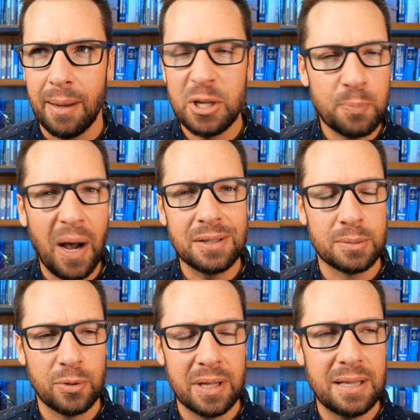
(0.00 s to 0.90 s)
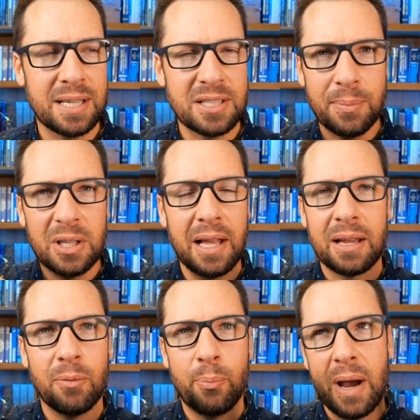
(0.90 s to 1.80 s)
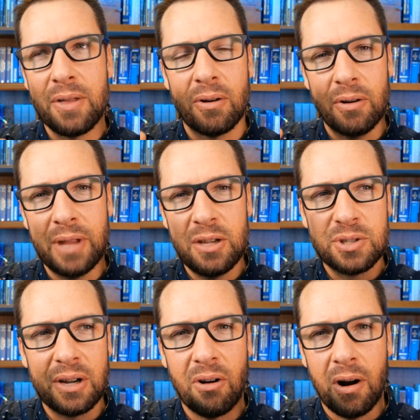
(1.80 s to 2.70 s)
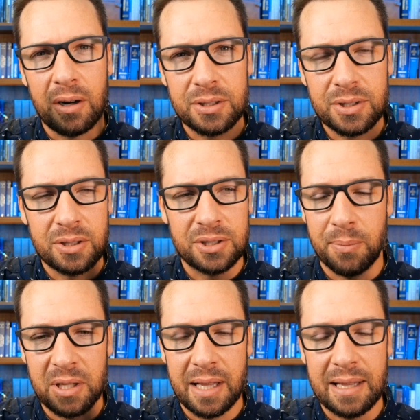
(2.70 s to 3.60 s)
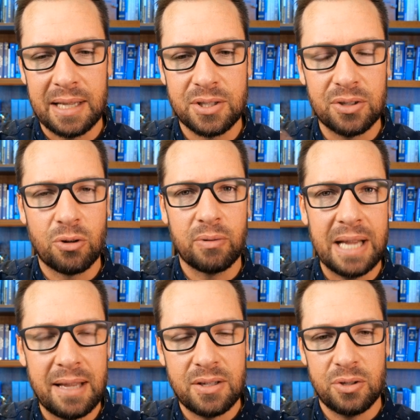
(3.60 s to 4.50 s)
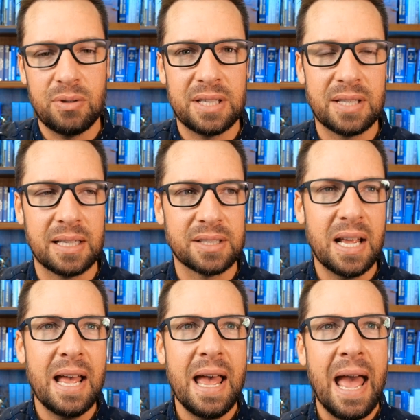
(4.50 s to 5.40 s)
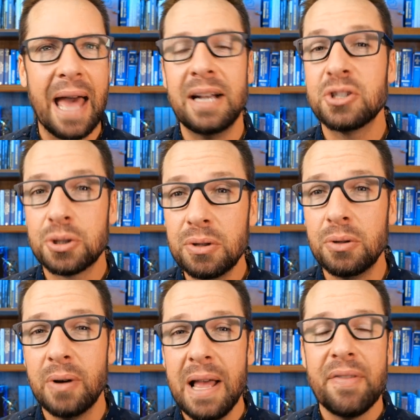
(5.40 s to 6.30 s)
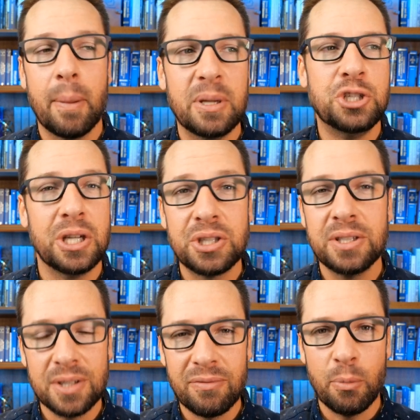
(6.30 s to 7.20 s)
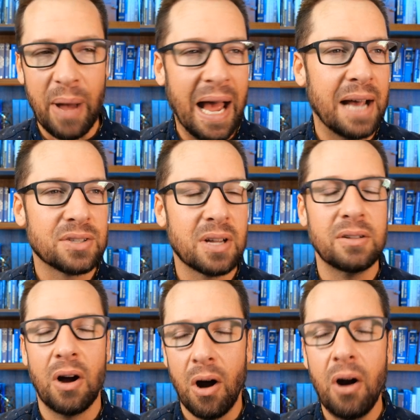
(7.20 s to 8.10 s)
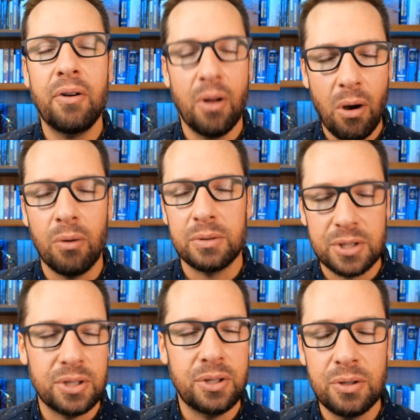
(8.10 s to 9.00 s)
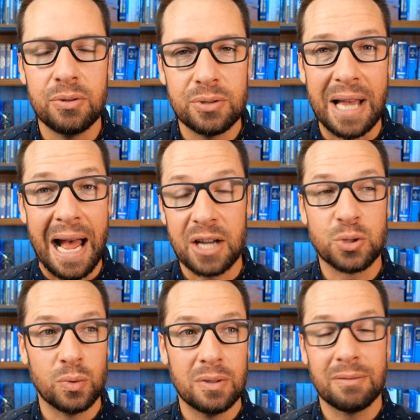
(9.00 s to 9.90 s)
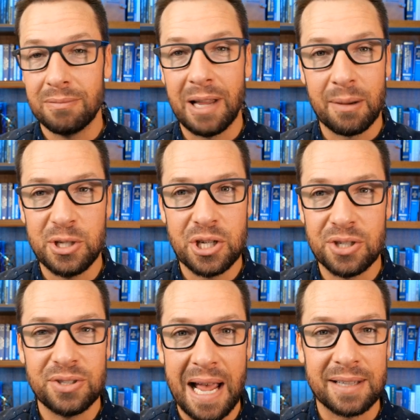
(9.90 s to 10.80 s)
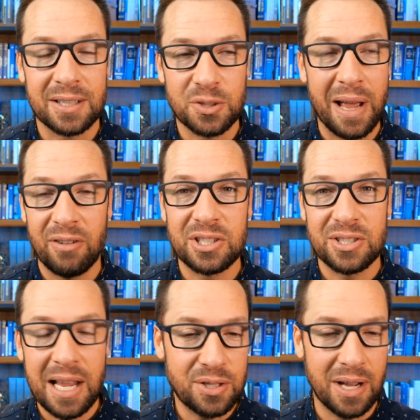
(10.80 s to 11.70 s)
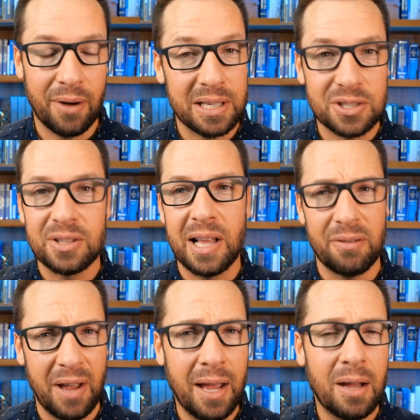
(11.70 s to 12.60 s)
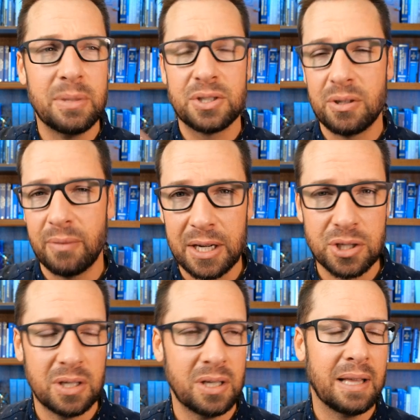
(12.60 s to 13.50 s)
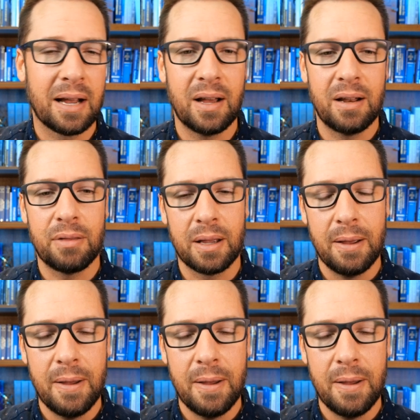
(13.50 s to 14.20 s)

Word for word: I mean, it's possible. It says something like they use their arts or something like that to do these things. And it's true that magicians of the past are known to use actual like magician tactics we have on stage nowadays, sleight of hand, misdirection, that kind of thing.